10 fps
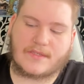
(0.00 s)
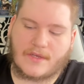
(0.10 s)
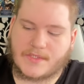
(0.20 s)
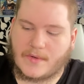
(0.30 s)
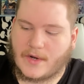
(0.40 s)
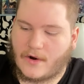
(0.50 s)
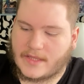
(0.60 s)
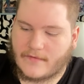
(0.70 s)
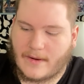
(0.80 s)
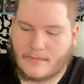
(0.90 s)
is also a card
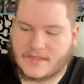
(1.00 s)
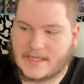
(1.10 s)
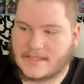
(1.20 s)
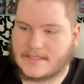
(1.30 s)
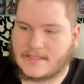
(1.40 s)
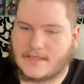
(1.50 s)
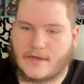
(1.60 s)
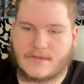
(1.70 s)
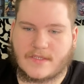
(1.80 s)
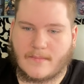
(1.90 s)
that represents, you
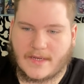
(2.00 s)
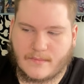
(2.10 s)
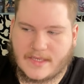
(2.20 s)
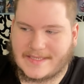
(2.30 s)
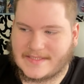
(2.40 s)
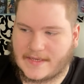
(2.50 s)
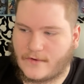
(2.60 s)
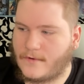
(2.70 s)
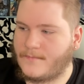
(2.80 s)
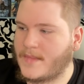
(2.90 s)
know, somebody being
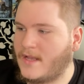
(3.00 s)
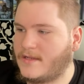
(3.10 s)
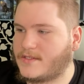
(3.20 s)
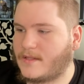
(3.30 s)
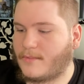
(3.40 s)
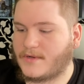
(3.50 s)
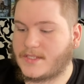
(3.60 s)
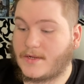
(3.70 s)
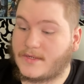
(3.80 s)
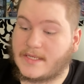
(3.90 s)
single. So the
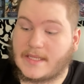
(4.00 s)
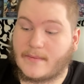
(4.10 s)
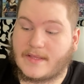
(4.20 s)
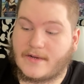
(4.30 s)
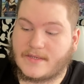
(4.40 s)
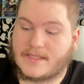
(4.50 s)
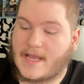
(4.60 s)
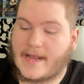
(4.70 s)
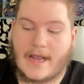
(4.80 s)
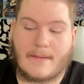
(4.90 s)
person you're dealing with here is
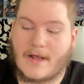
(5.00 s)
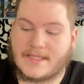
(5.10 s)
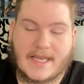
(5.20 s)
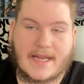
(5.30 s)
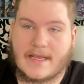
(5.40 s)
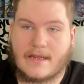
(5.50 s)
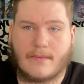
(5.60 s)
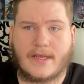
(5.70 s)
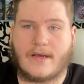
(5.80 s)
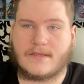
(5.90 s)
saying, I'm not dating
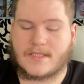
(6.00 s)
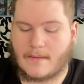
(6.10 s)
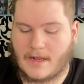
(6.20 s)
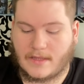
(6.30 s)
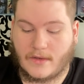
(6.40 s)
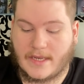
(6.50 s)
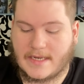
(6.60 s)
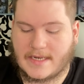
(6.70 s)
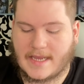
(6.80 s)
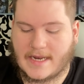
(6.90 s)
anybody else. I'm not looking
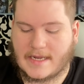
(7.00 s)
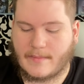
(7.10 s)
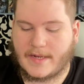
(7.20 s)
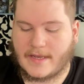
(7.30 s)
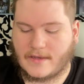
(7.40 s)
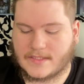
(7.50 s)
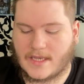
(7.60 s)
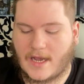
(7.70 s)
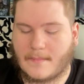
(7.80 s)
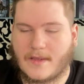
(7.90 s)
to date anybody else.
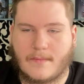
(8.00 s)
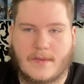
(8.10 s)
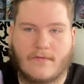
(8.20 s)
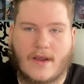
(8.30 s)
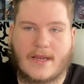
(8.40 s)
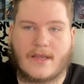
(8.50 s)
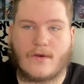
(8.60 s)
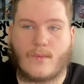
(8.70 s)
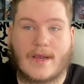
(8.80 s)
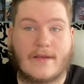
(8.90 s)
I'm going to be right
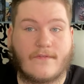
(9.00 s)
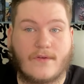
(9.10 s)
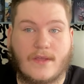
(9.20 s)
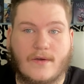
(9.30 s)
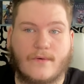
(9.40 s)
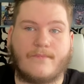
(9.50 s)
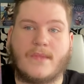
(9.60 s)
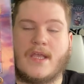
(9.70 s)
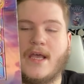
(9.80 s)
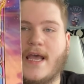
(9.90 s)
here waiting for you.
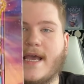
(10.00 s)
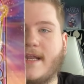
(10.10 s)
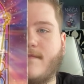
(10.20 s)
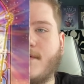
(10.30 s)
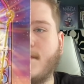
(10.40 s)
And if